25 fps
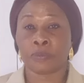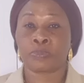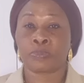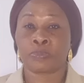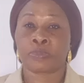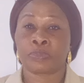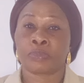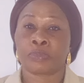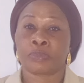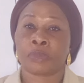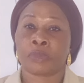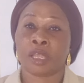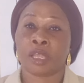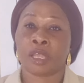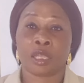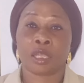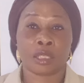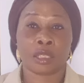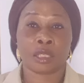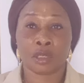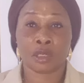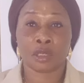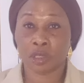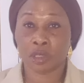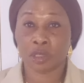Then
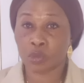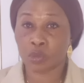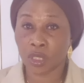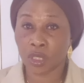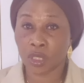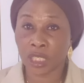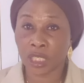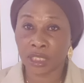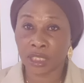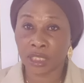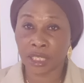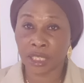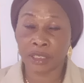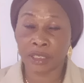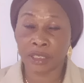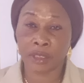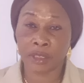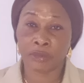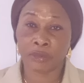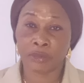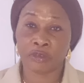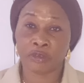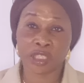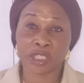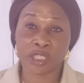what they say, the
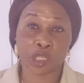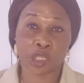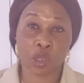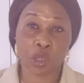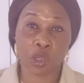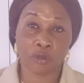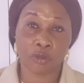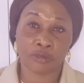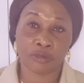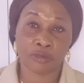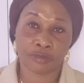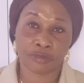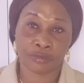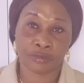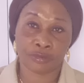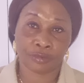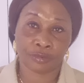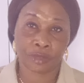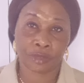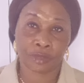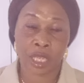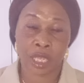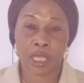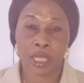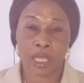first love
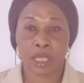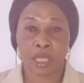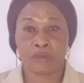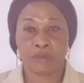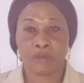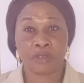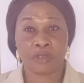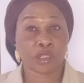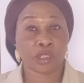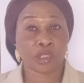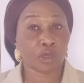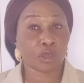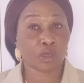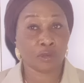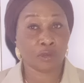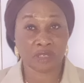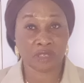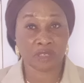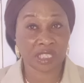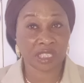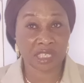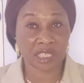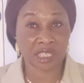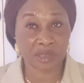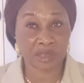is the
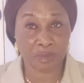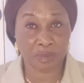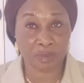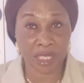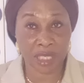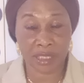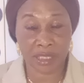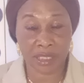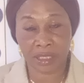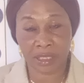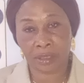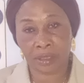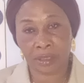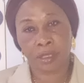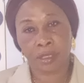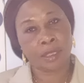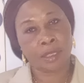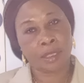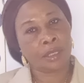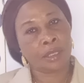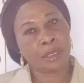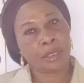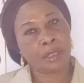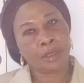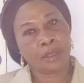deepest.
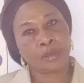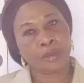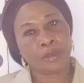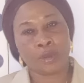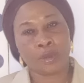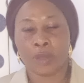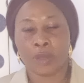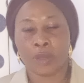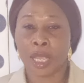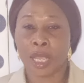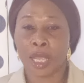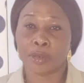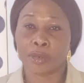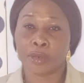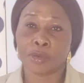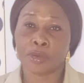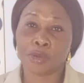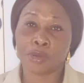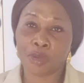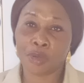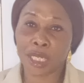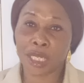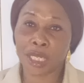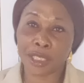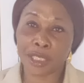So I don't know whether
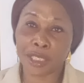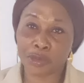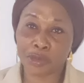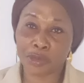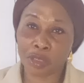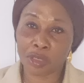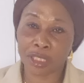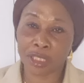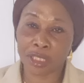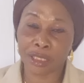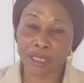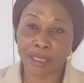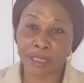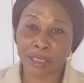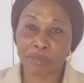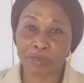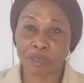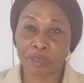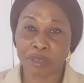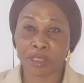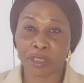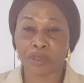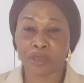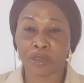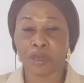this one is the deepest
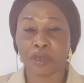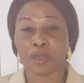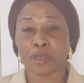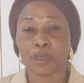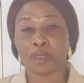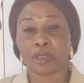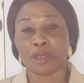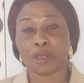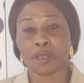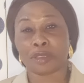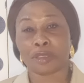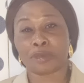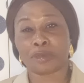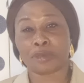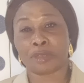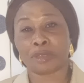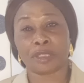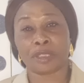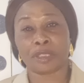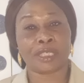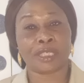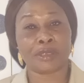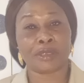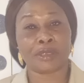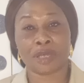or not.
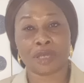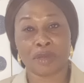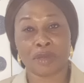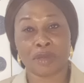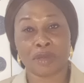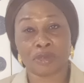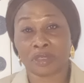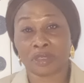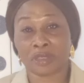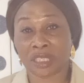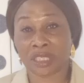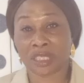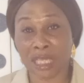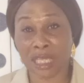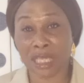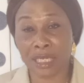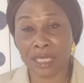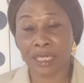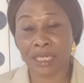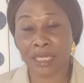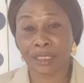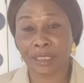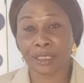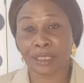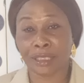But, I'm just saying that
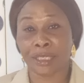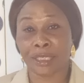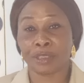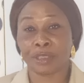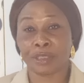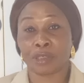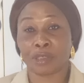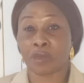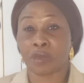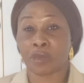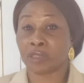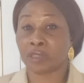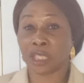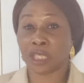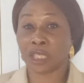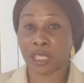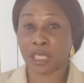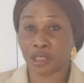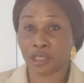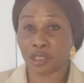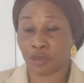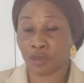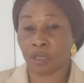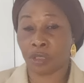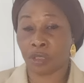reconciliation
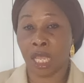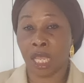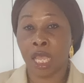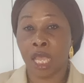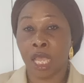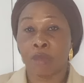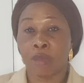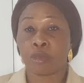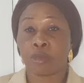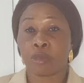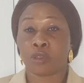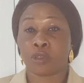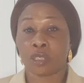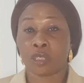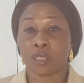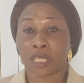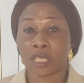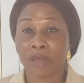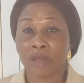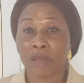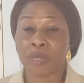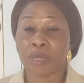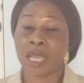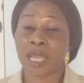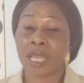between Dami
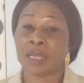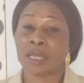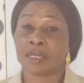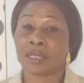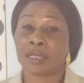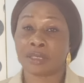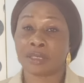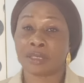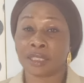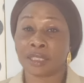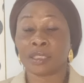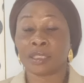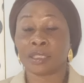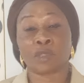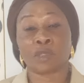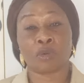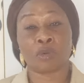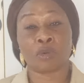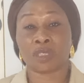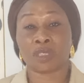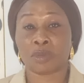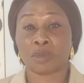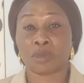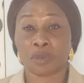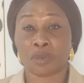and Chris is
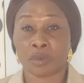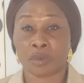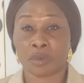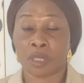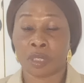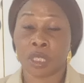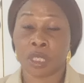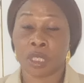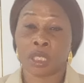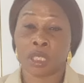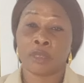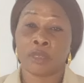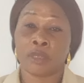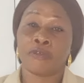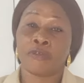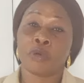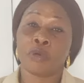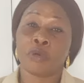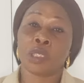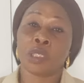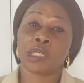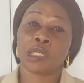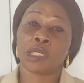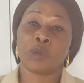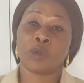possible if only they
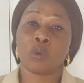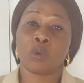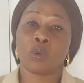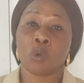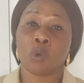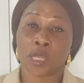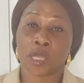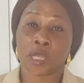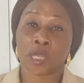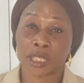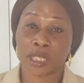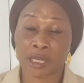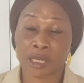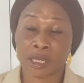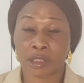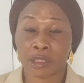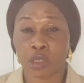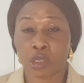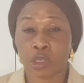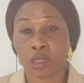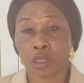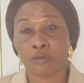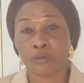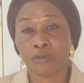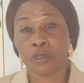will work it out on it.
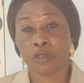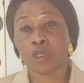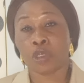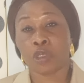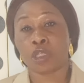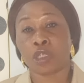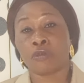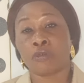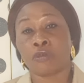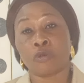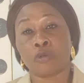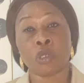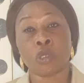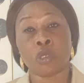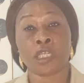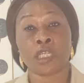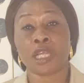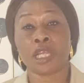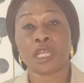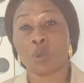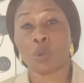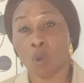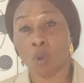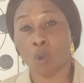If only they want.